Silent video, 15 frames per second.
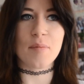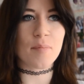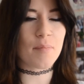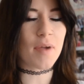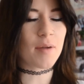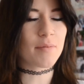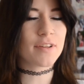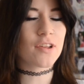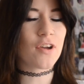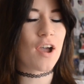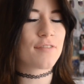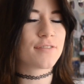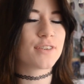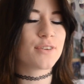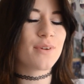Maybe you don't
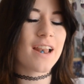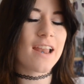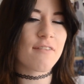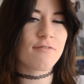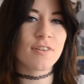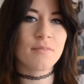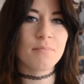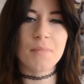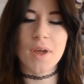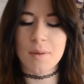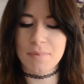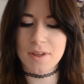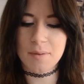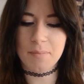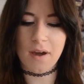have to do 11,
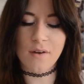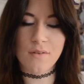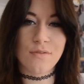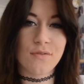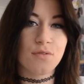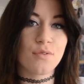maybe about